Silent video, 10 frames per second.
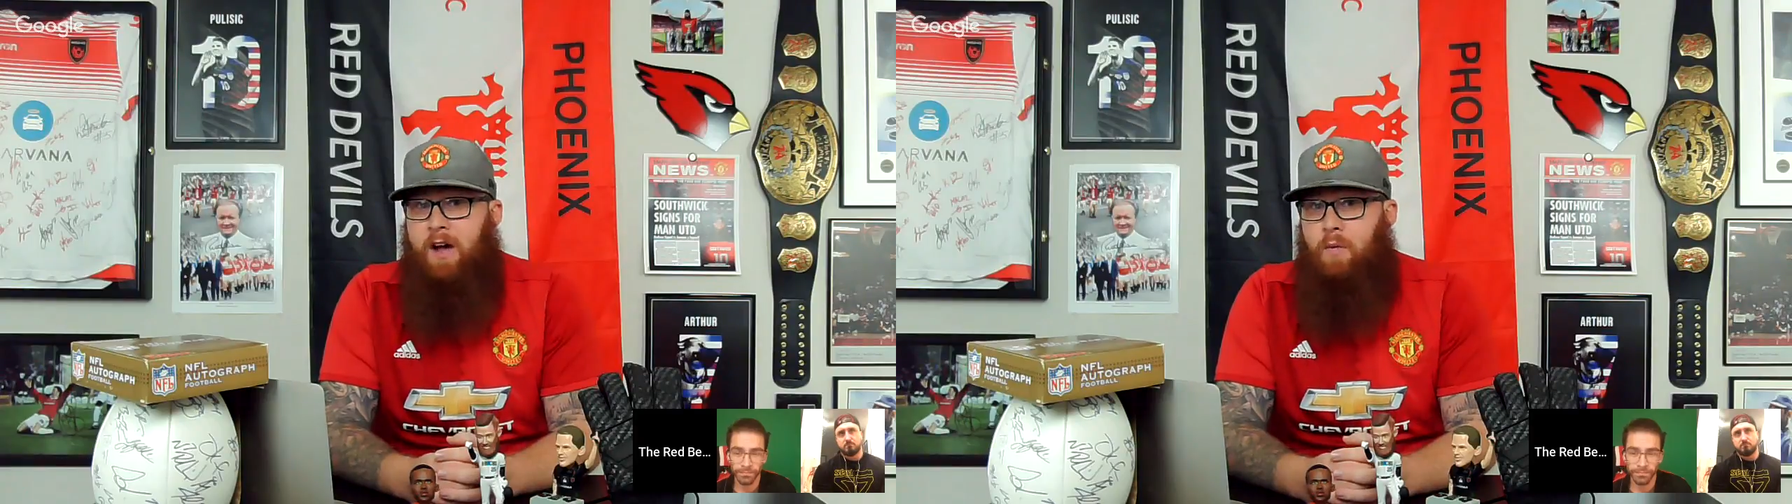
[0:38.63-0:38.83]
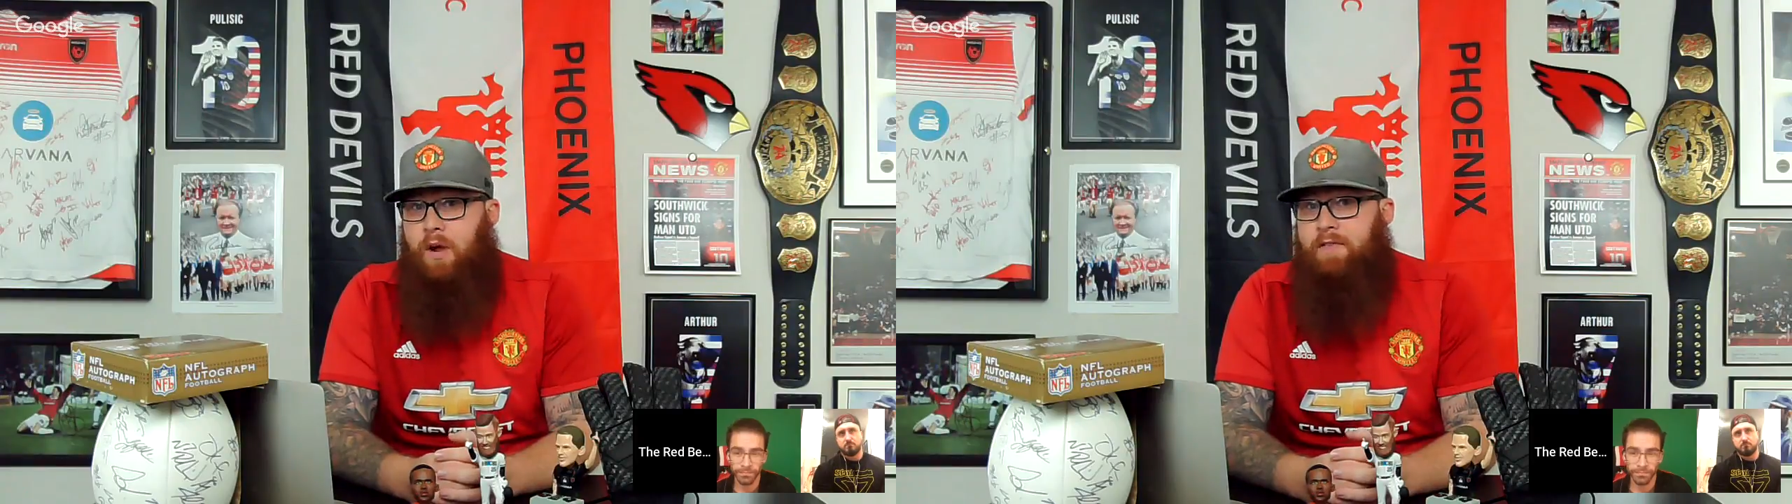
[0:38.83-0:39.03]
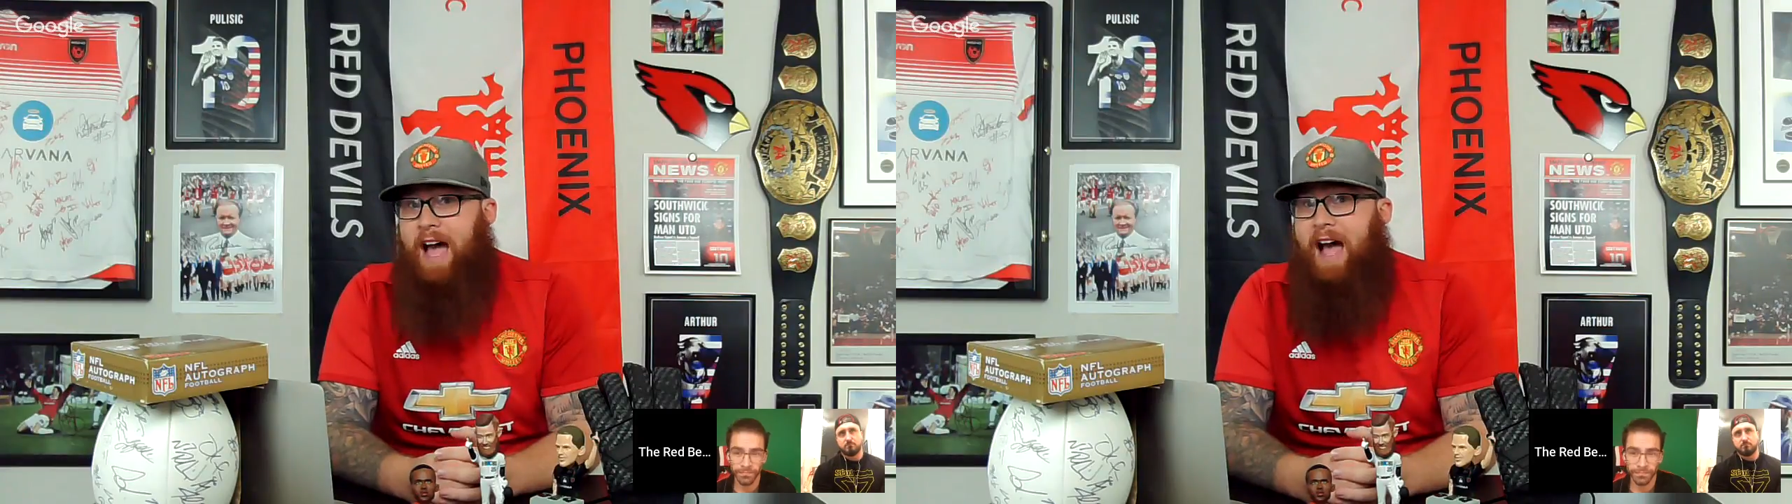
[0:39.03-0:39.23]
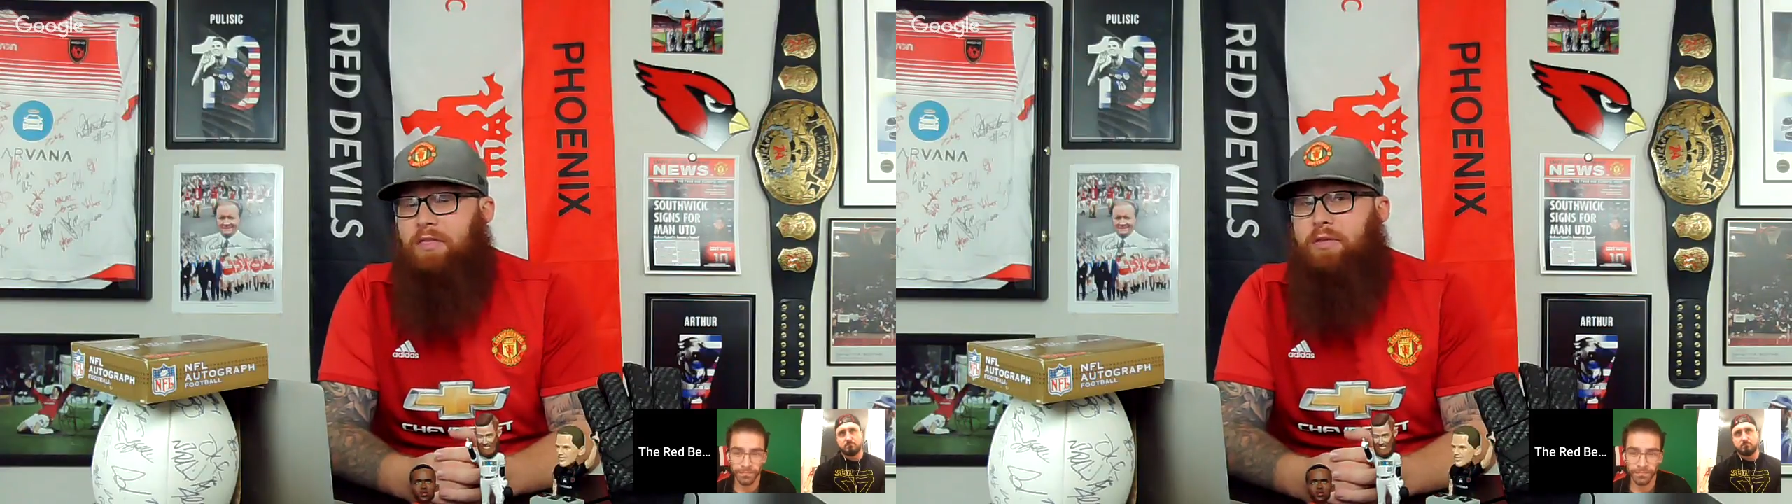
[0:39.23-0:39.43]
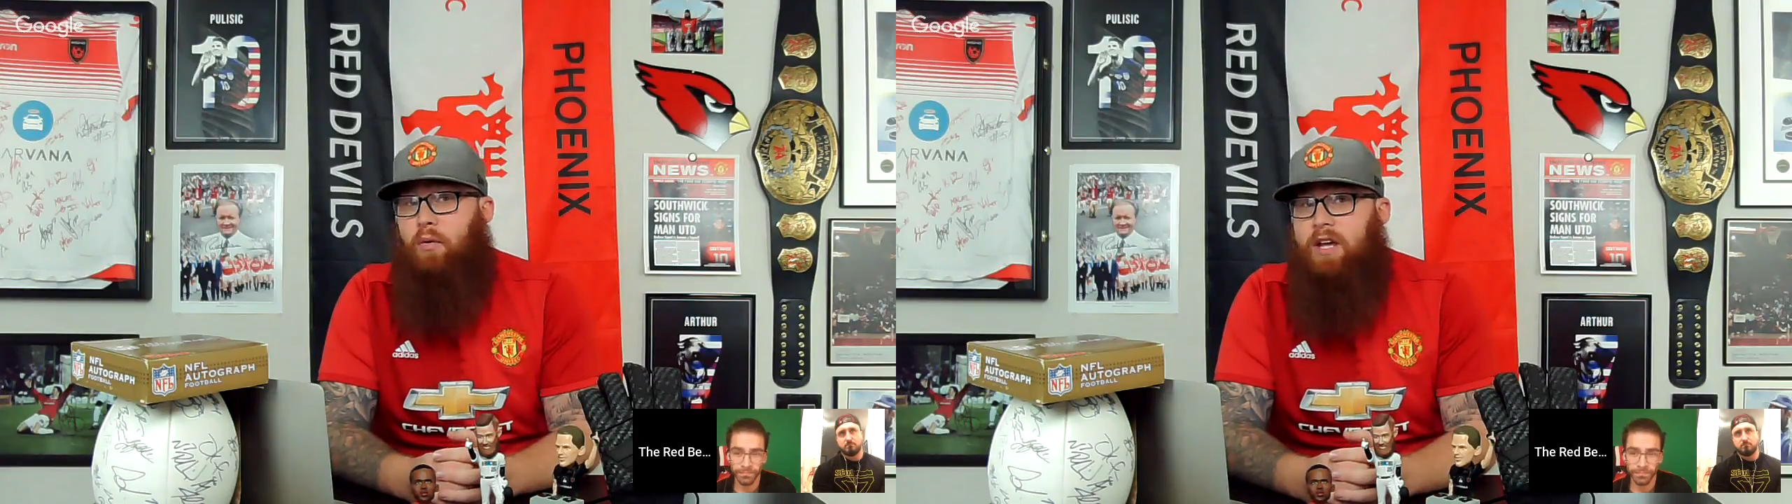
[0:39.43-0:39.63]
we've
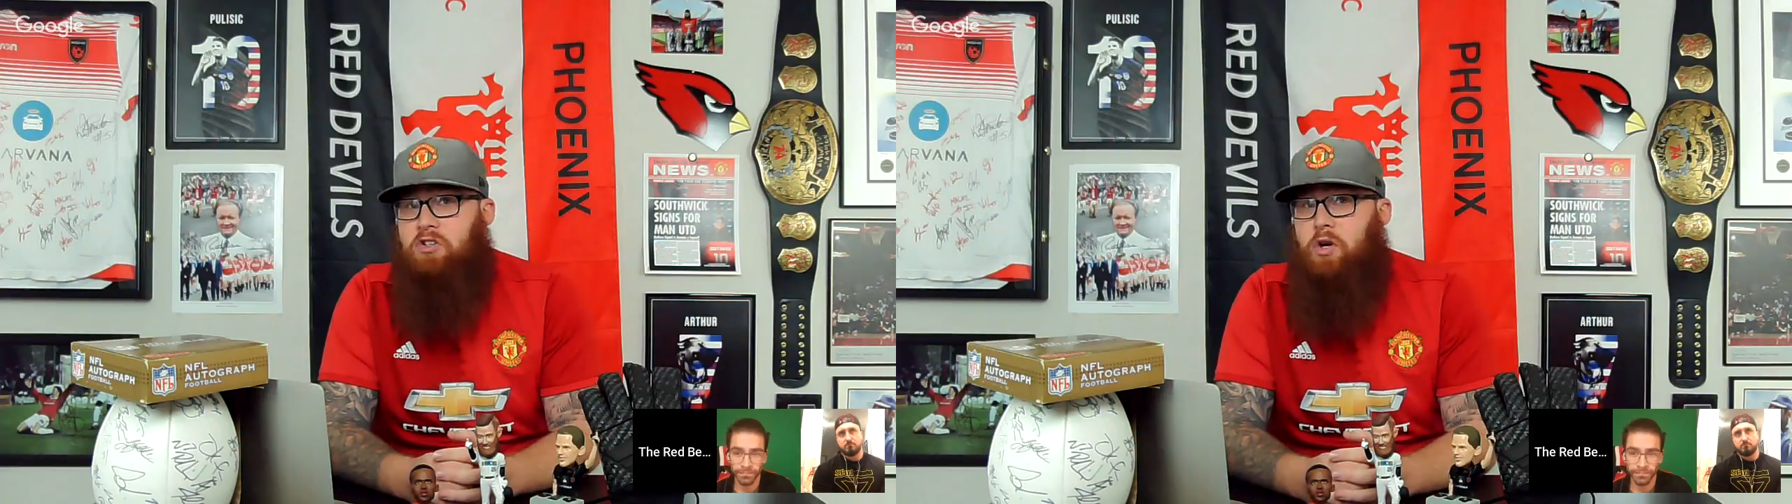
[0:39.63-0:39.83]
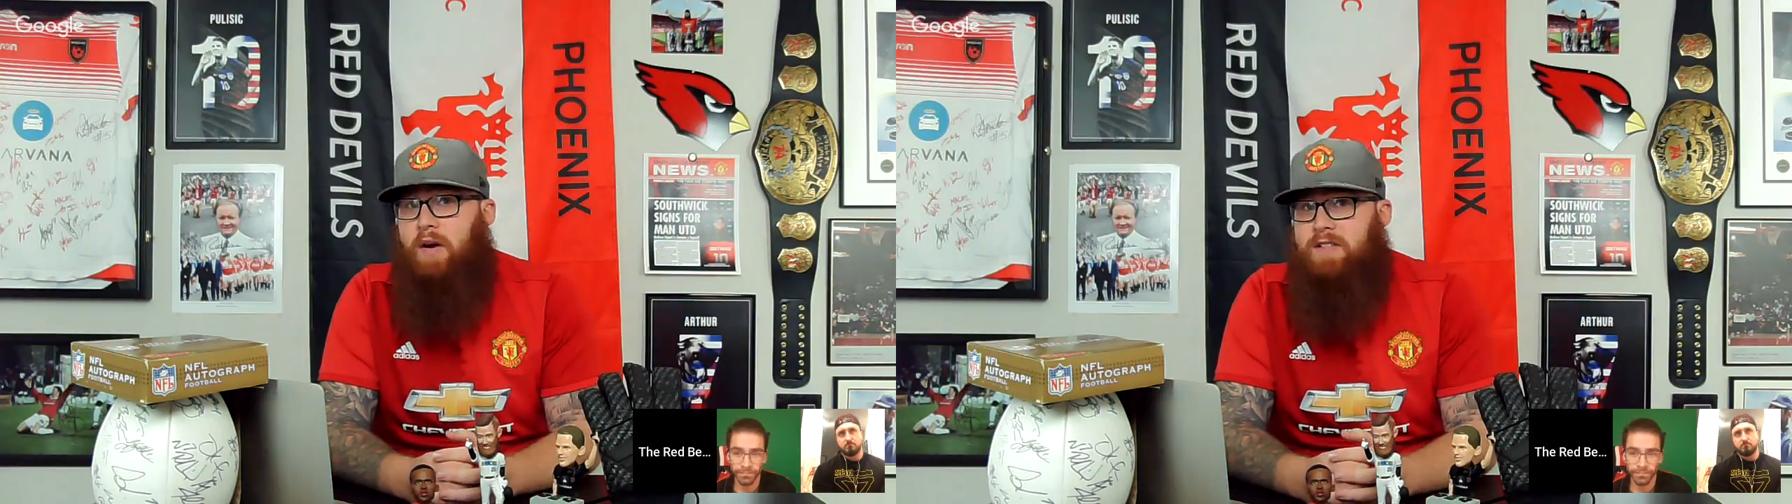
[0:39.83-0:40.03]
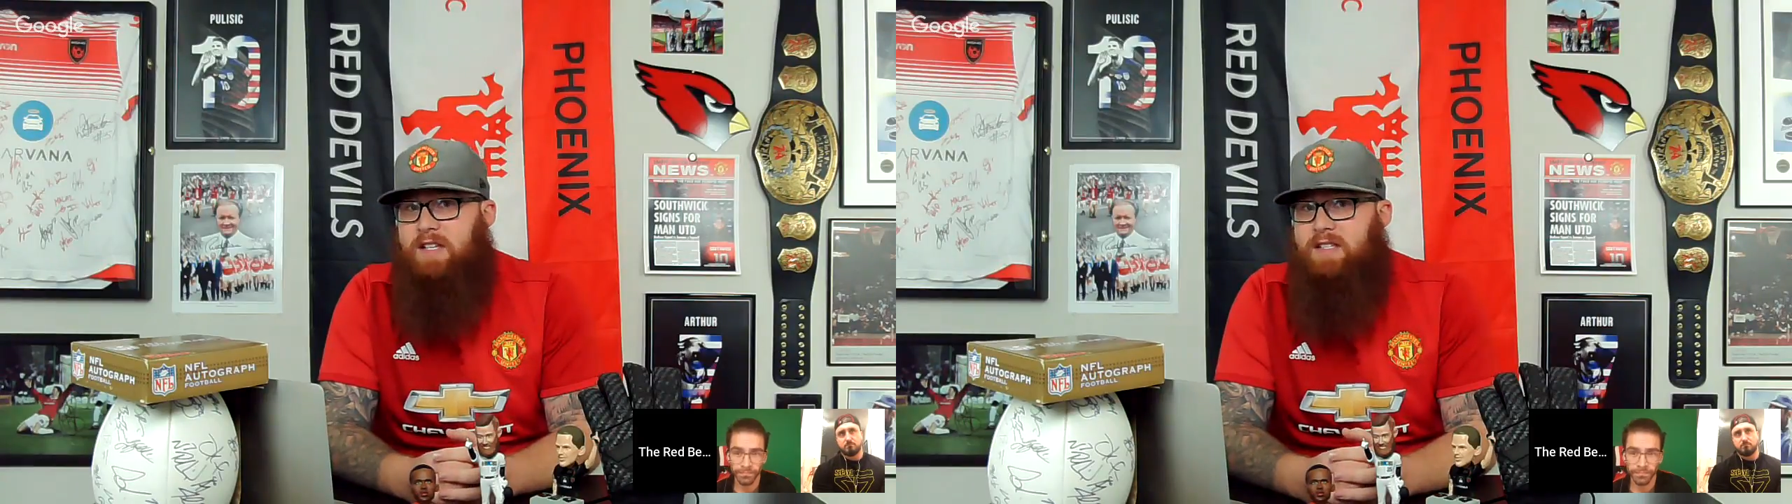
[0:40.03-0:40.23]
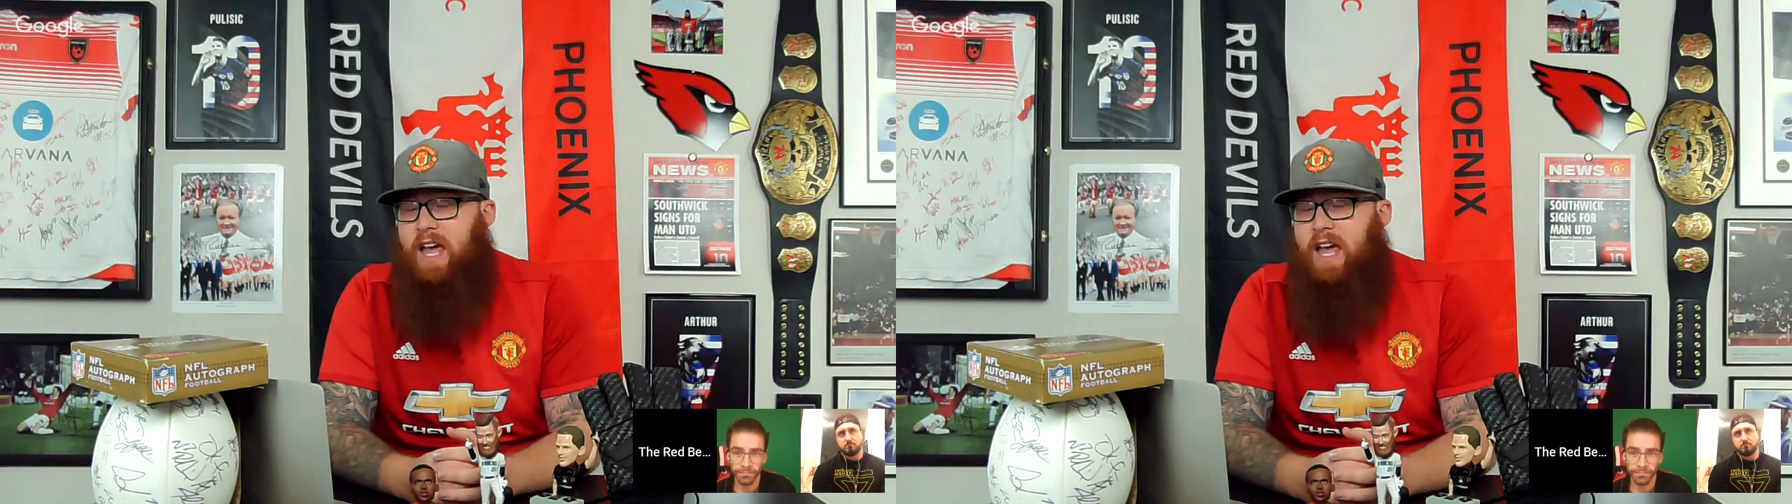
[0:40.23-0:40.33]
got three choices,